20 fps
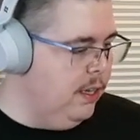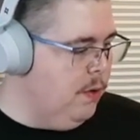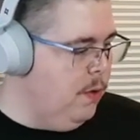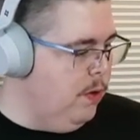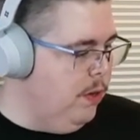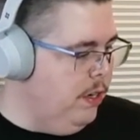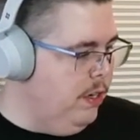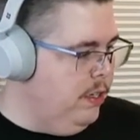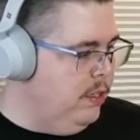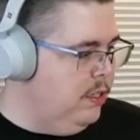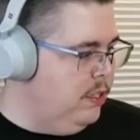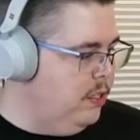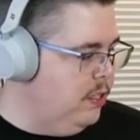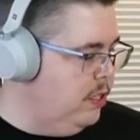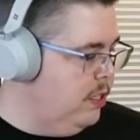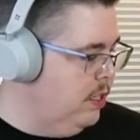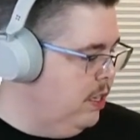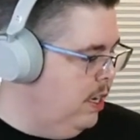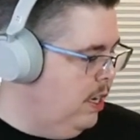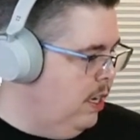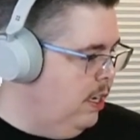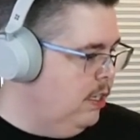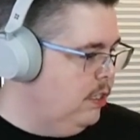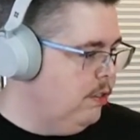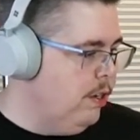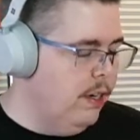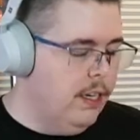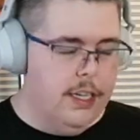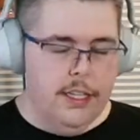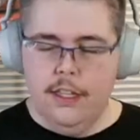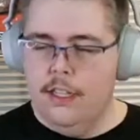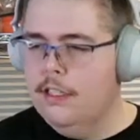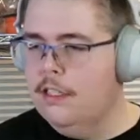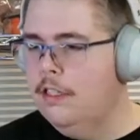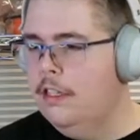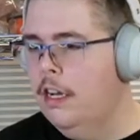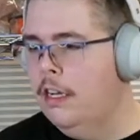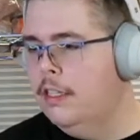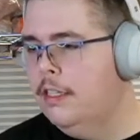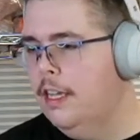the corners, try to get this
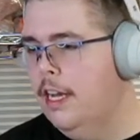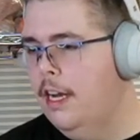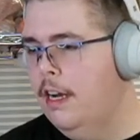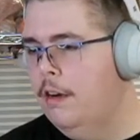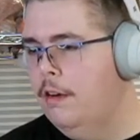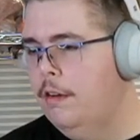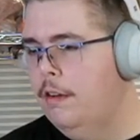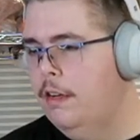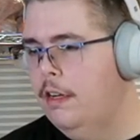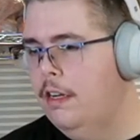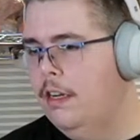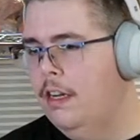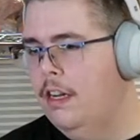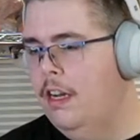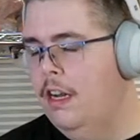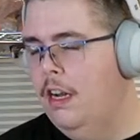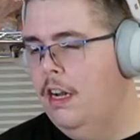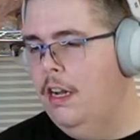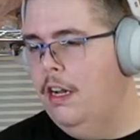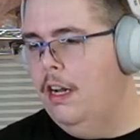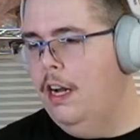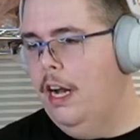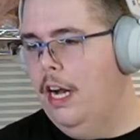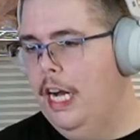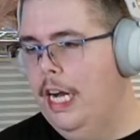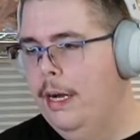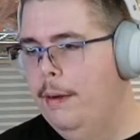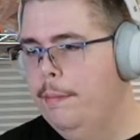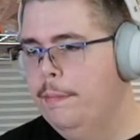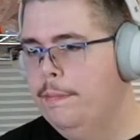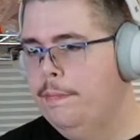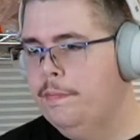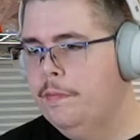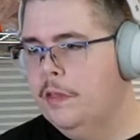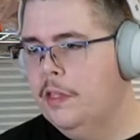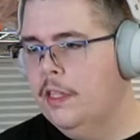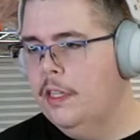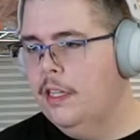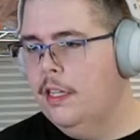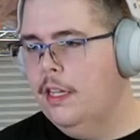knocked out.
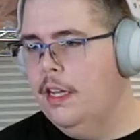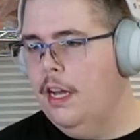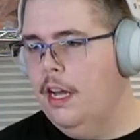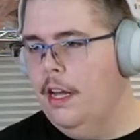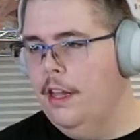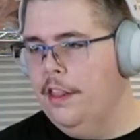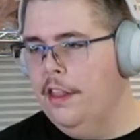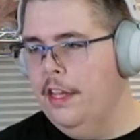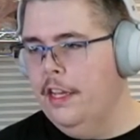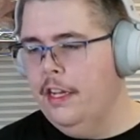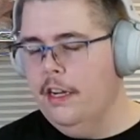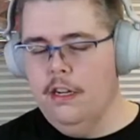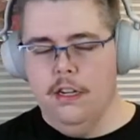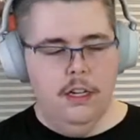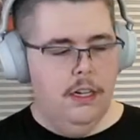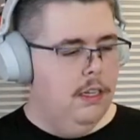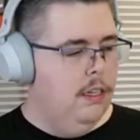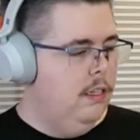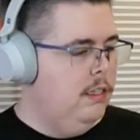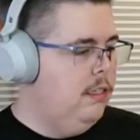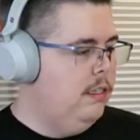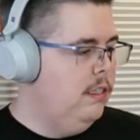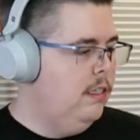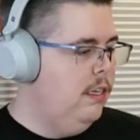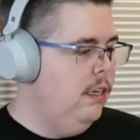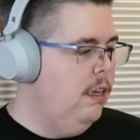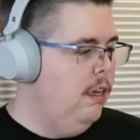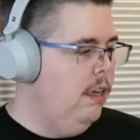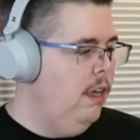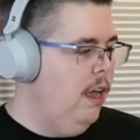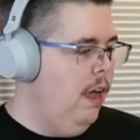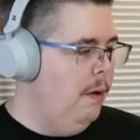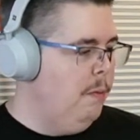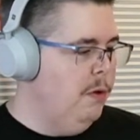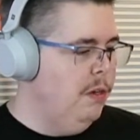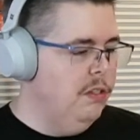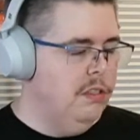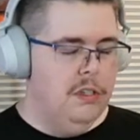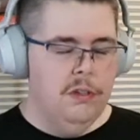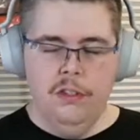I think
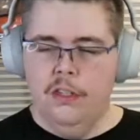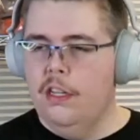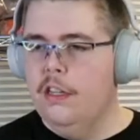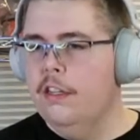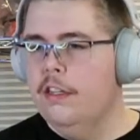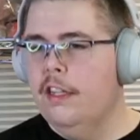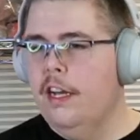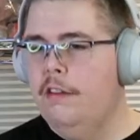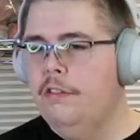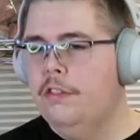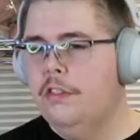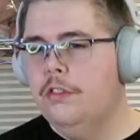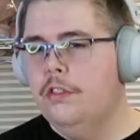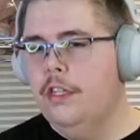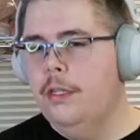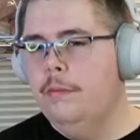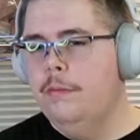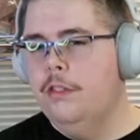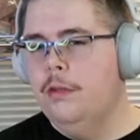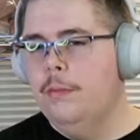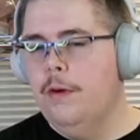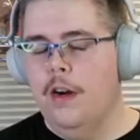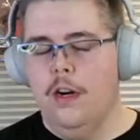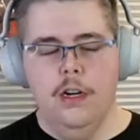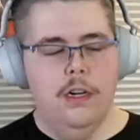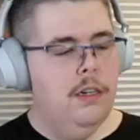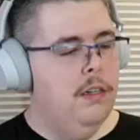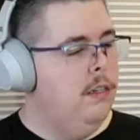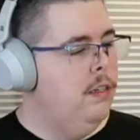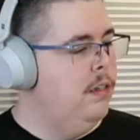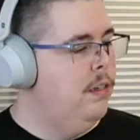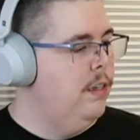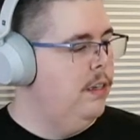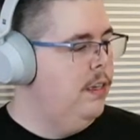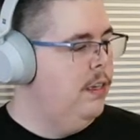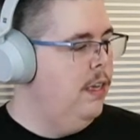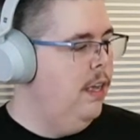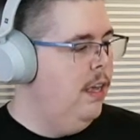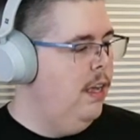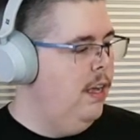we'll do another live stream tomorrow.
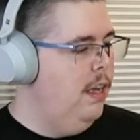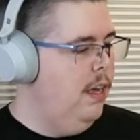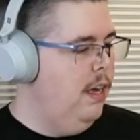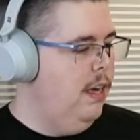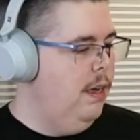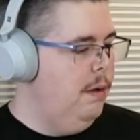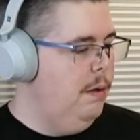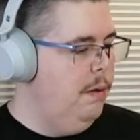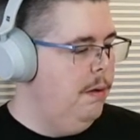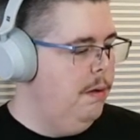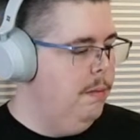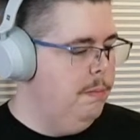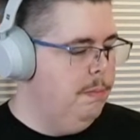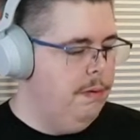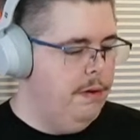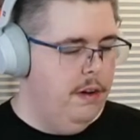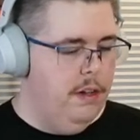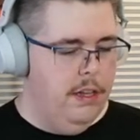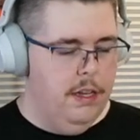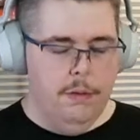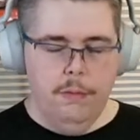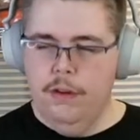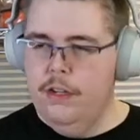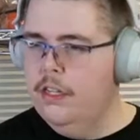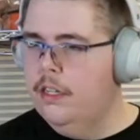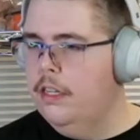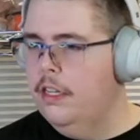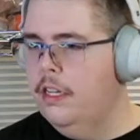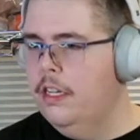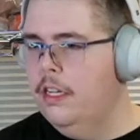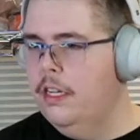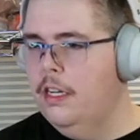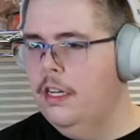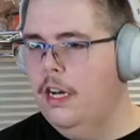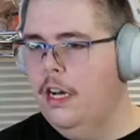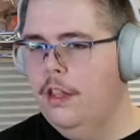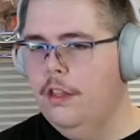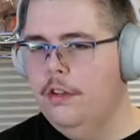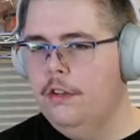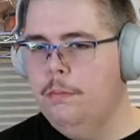Probably when
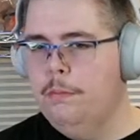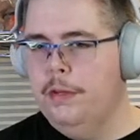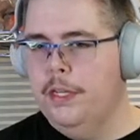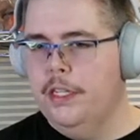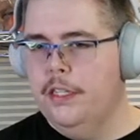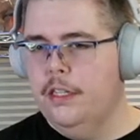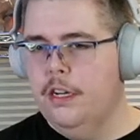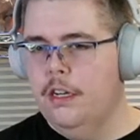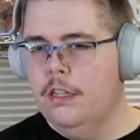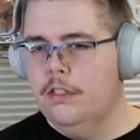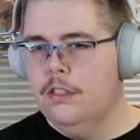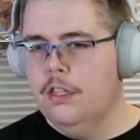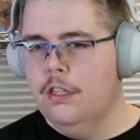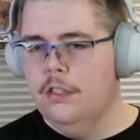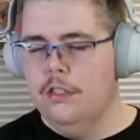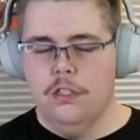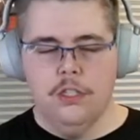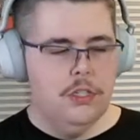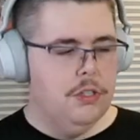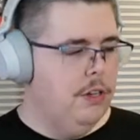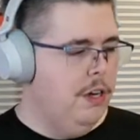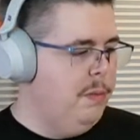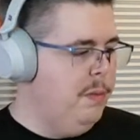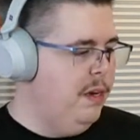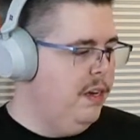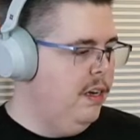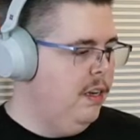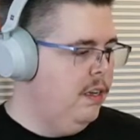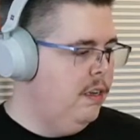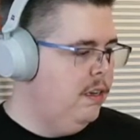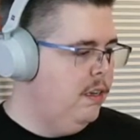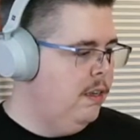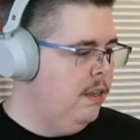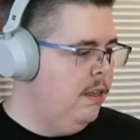other big dogs aren't streaming.